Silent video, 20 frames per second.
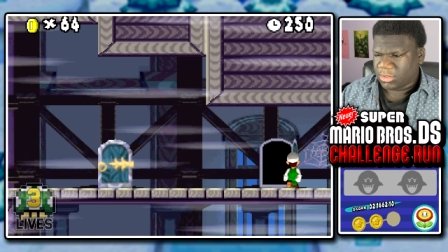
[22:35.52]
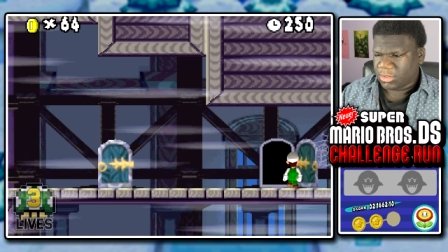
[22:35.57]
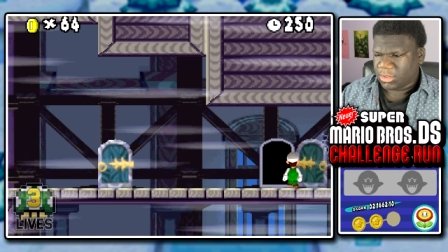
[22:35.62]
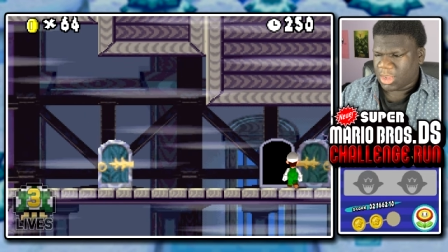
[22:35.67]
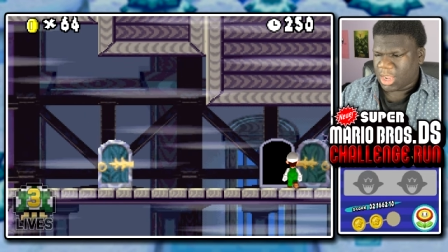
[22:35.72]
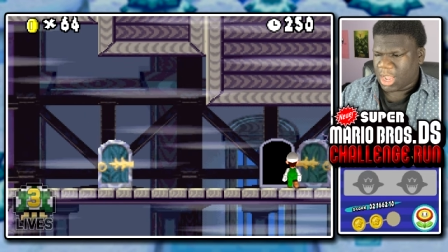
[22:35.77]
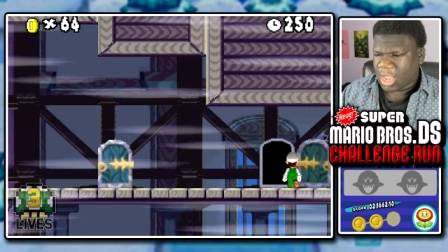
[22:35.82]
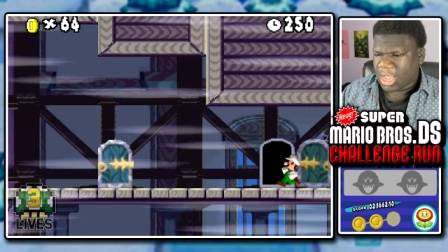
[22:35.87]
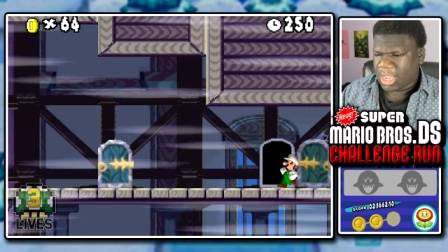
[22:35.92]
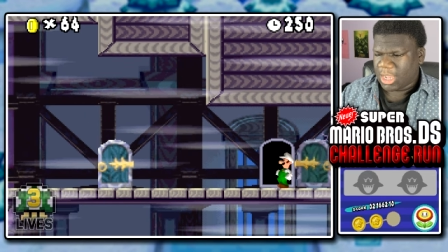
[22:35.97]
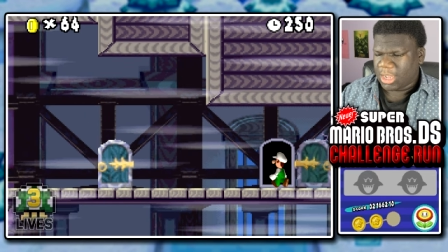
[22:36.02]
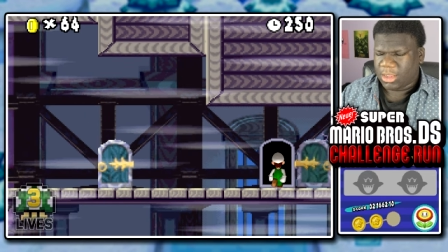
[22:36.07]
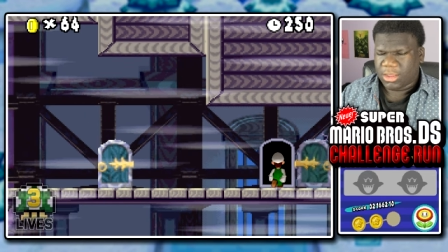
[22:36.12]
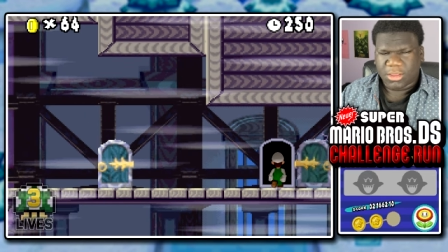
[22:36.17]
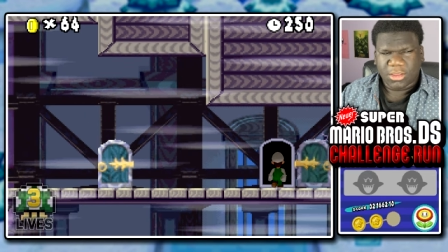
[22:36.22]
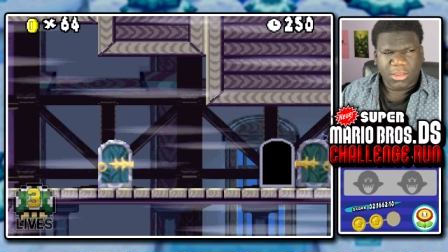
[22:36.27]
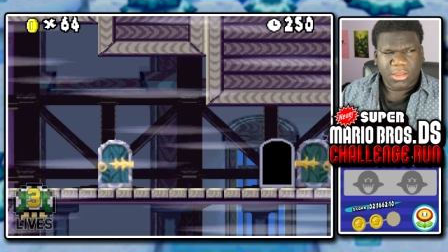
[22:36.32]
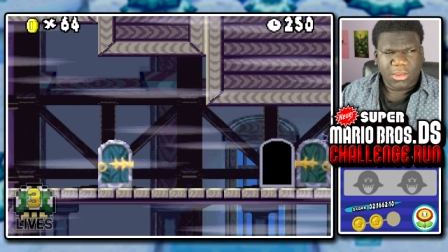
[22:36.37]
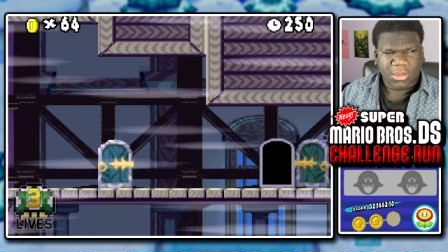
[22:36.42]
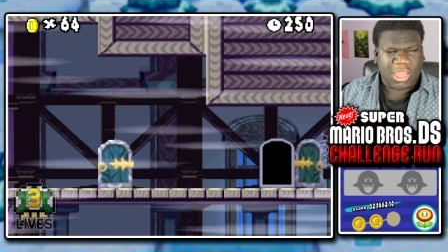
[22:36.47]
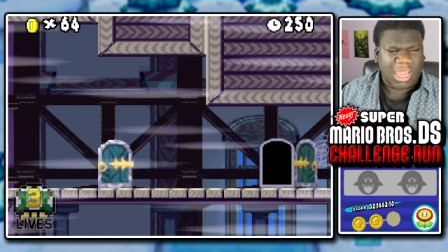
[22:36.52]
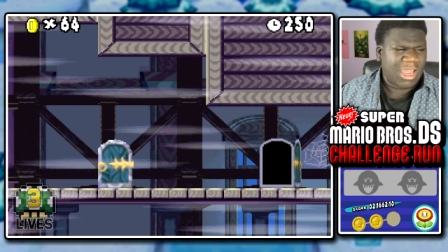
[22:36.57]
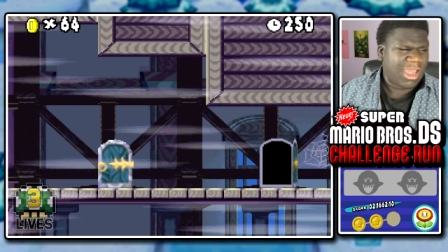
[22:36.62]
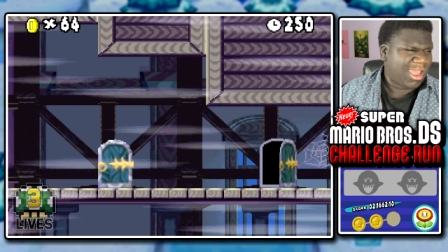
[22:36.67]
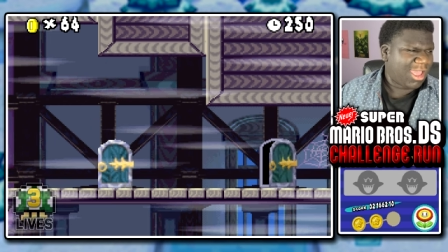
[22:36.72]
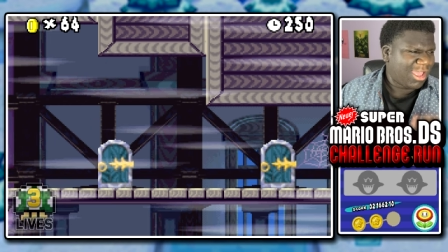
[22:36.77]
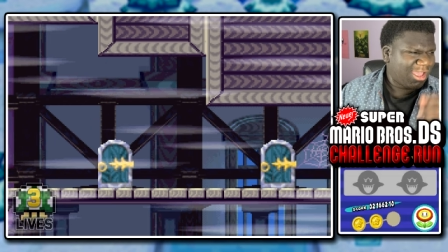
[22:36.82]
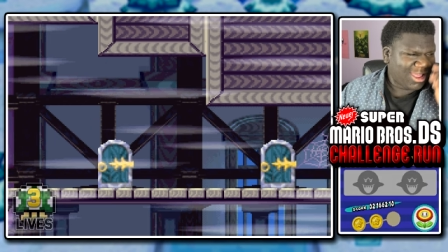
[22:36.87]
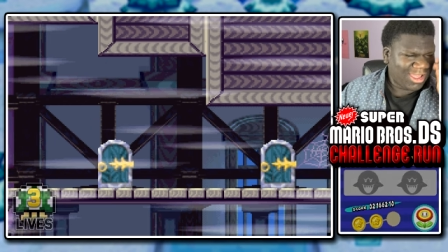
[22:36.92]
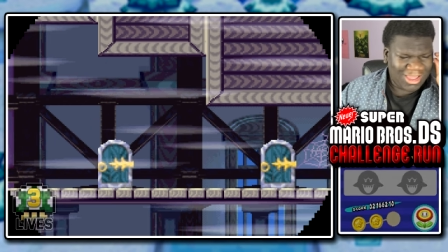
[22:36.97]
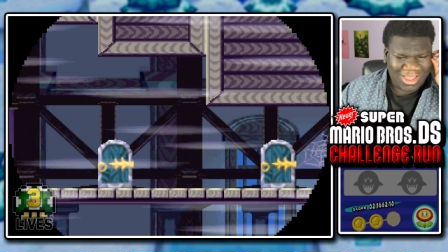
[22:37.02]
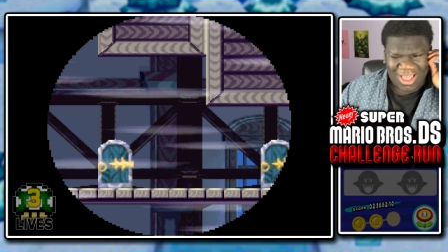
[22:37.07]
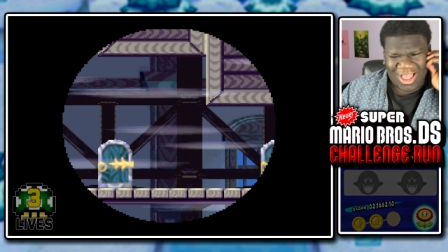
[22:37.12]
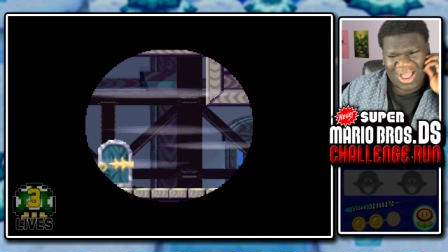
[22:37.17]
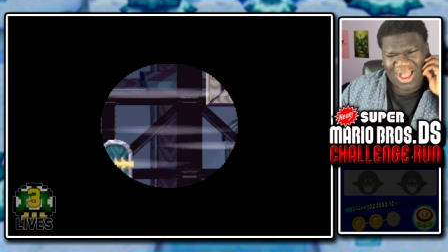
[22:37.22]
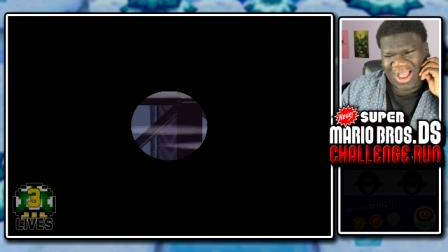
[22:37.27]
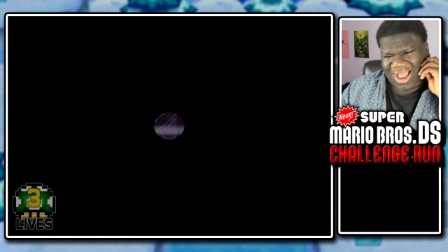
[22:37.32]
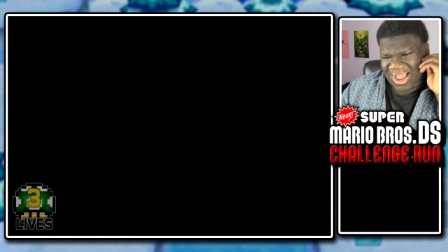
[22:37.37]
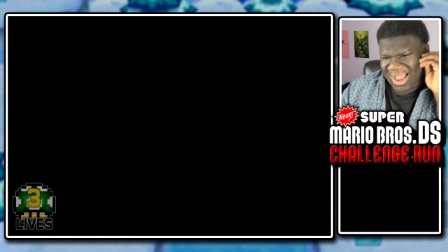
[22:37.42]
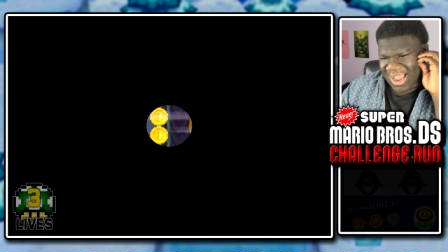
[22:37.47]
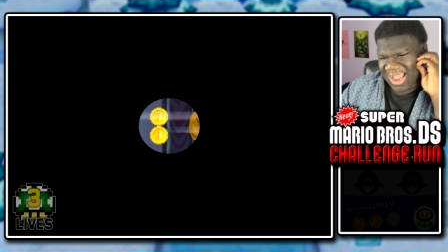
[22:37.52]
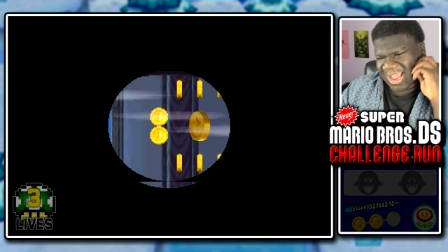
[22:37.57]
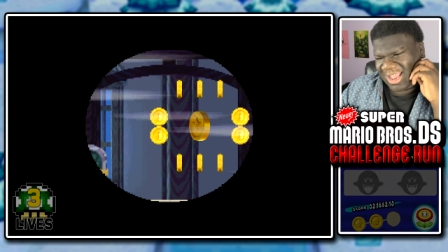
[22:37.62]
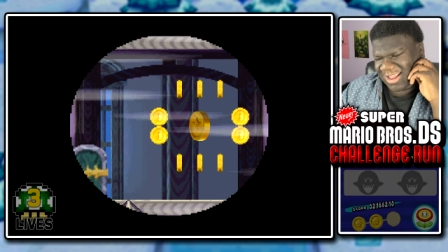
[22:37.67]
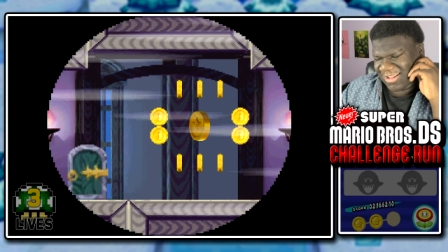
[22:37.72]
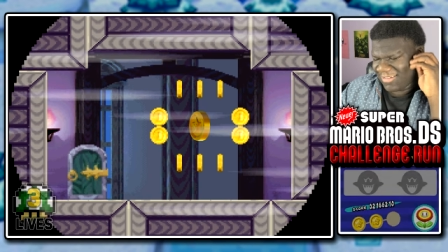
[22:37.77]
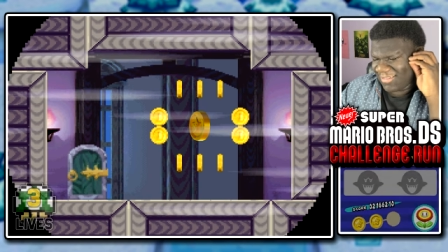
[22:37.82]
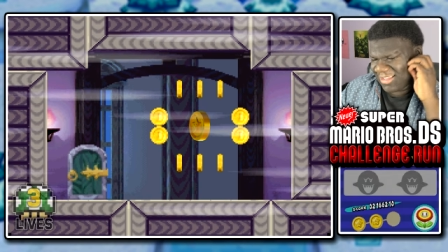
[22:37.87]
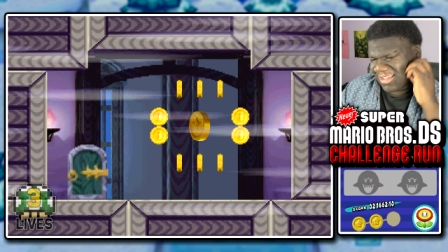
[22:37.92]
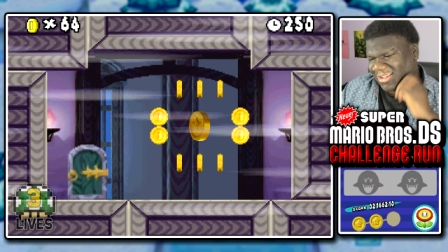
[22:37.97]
Huh. uh,